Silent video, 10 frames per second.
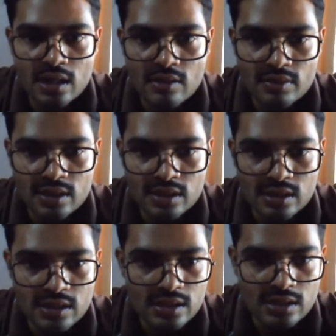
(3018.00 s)
i will
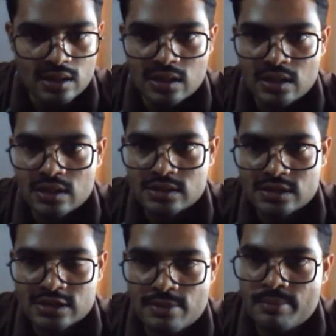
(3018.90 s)

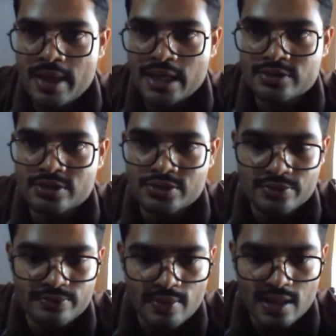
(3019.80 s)
just come back to you
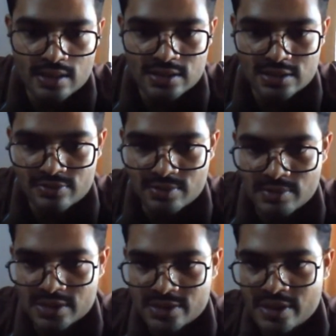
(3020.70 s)
just with
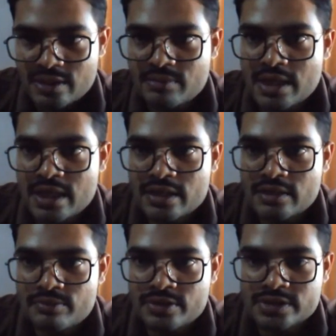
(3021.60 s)
my sharing my
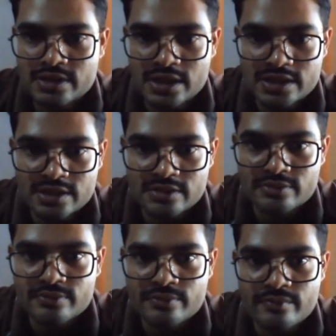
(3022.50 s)
presentation
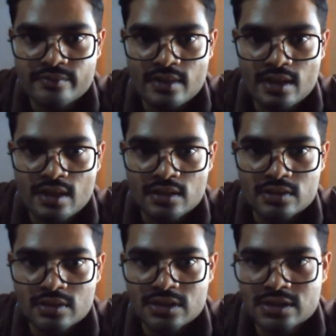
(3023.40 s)

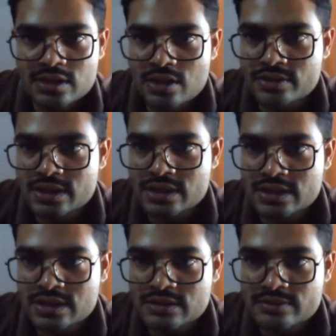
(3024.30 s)
I'll just close
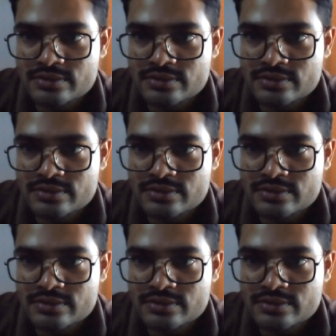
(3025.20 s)
this